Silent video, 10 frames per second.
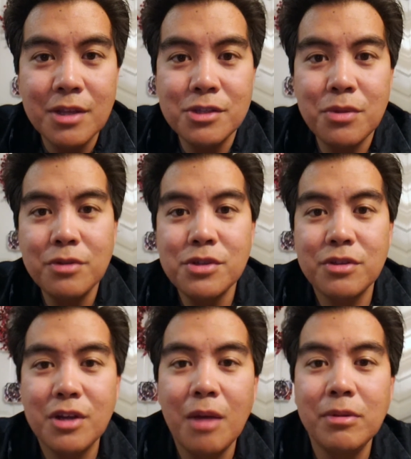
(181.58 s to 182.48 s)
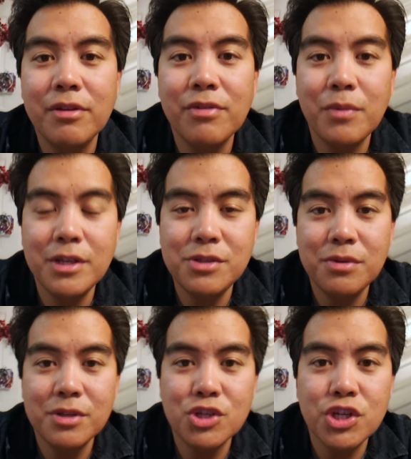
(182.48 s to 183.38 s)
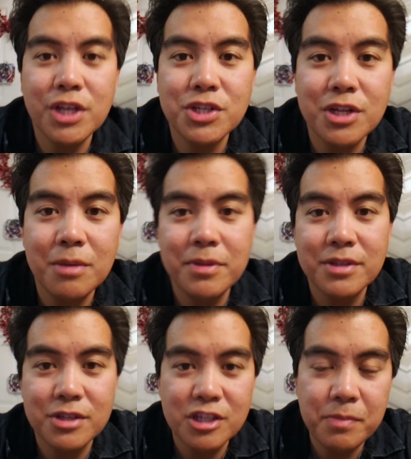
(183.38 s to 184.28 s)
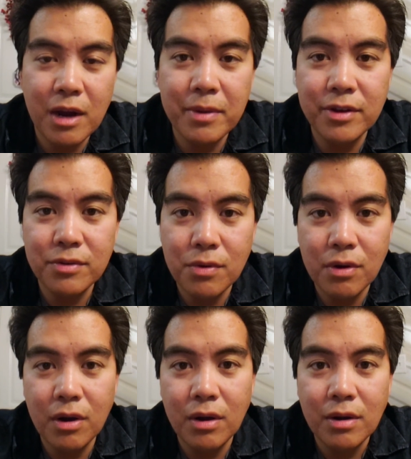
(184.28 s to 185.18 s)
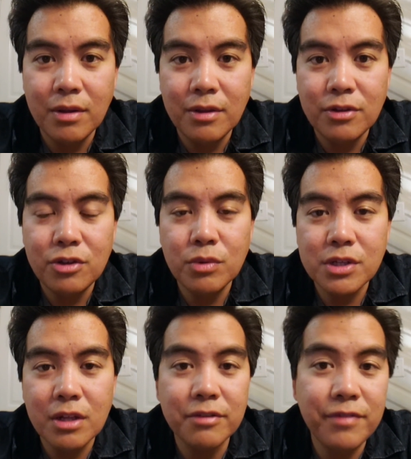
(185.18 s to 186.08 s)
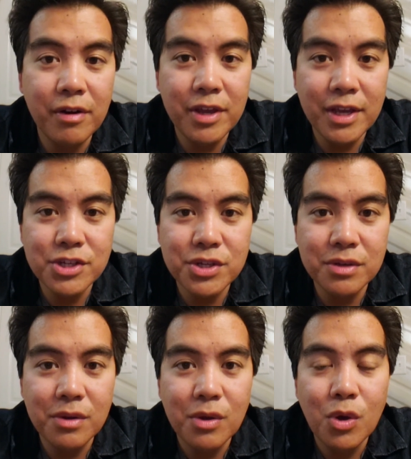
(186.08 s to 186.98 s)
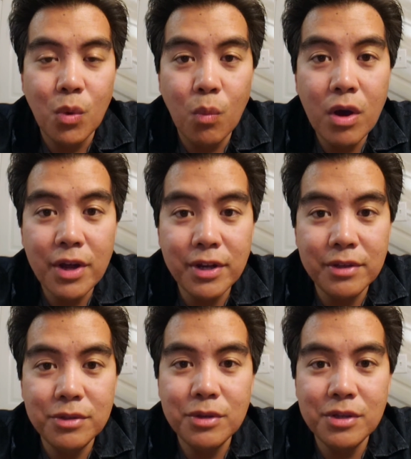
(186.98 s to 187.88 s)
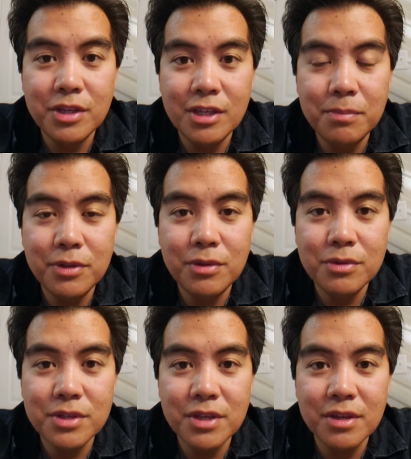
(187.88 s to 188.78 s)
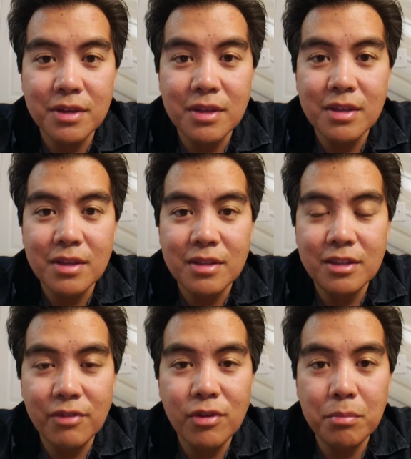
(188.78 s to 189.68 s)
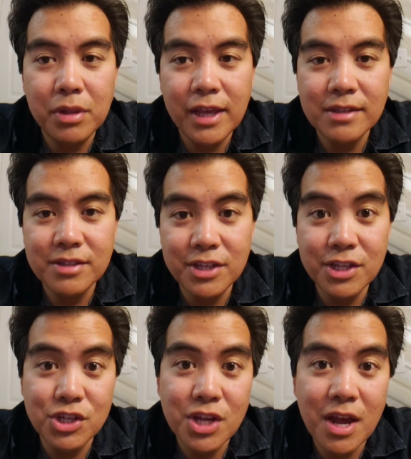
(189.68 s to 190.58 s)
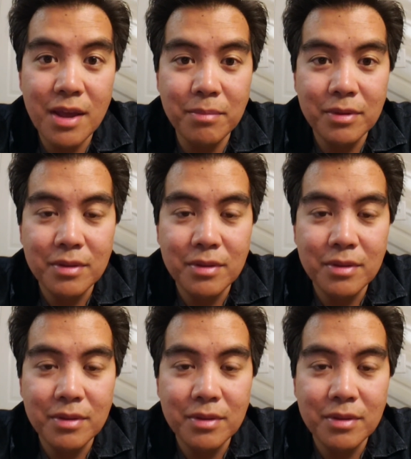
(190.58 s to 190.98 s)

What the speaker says: So there's a couple different ways you can change it up in this experiment or do what's called a variation. One, you can keep using different plants each time.